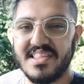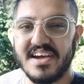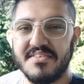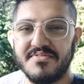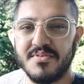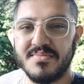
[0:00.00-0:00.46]
the
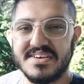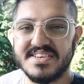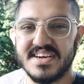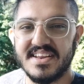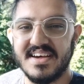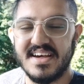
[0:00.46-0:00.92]

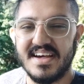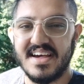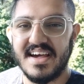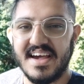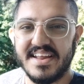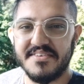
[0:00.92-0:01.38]
information.
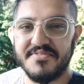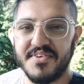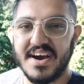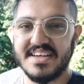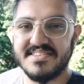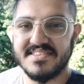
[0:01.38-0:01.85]
And if
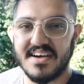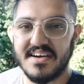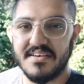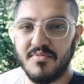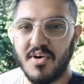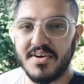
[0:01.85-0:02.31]
you guys
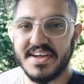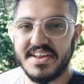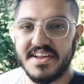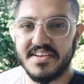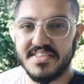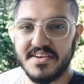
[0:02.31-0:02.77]
want
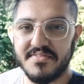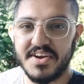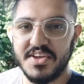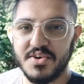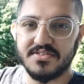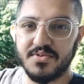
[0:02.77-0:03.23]
any another
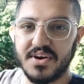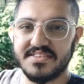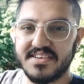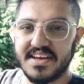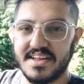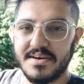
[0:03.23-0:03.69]
video, you
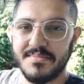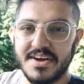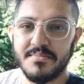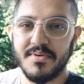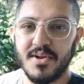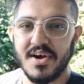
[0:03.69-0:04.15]
guys can
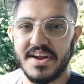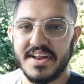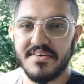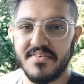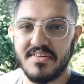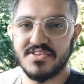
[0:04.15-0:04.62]
comment below and
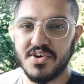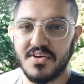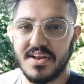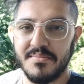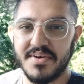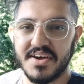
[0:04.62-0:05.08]
I will
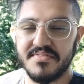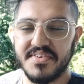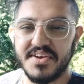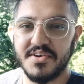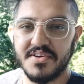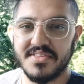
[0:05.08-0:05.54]
surely make a
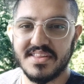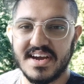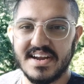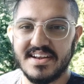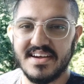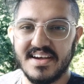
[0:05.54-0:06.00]
video on
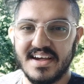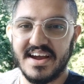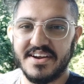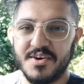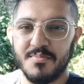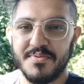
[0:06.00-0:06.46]
that.
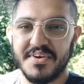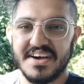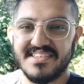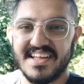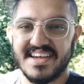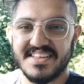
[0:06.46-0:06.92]
And hope you
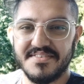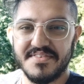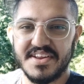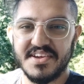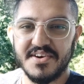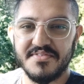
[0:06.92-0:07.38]
guys like the
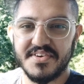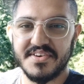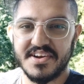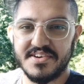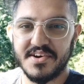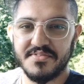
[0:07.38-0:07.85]
video. If you
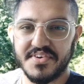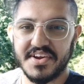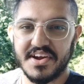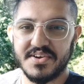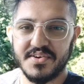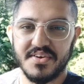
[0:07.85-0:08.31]
did, don't
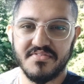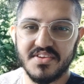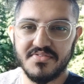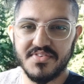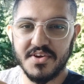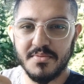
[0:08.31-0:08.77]
forget to give
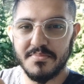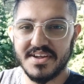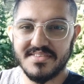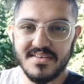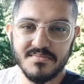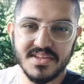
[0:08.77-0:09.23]
this video a
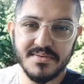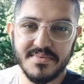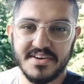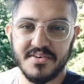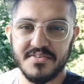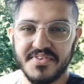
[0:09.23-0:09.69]
big thumbs up,
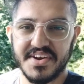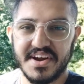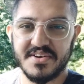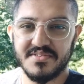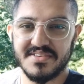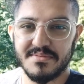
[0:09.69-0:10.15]
and don't
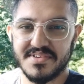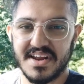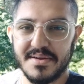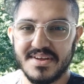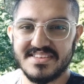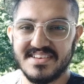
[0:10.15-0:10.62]
forget to
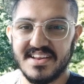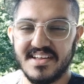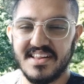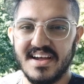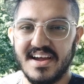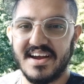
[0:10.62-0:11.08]
subscribe the
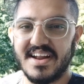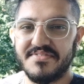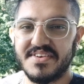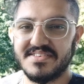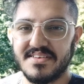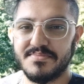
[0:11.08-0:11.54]
channel. And
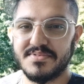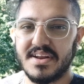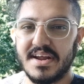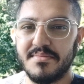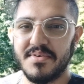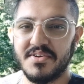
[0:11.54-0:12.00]
after
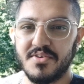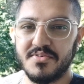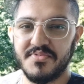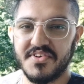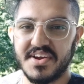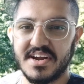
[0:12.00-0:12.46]
subscribing,
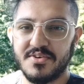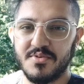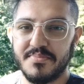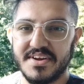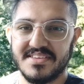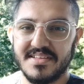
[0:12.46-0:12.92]
don't forget
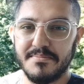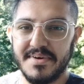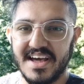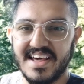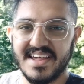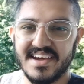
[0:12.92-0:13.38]
to press the
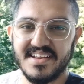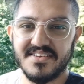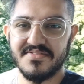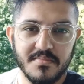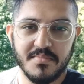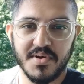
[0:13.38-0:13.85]
bell icon
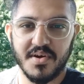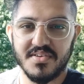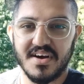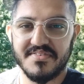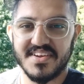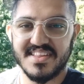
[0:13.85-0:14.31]
as well, because
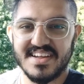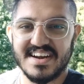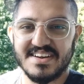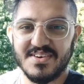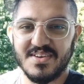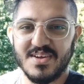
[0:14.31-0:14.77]
after
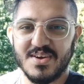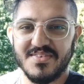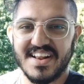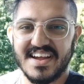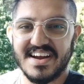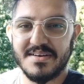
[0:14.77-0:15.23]
that only you
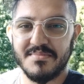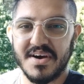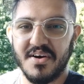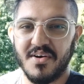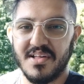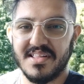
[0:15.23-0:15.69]
will get
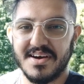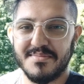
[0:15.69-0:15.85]
my all the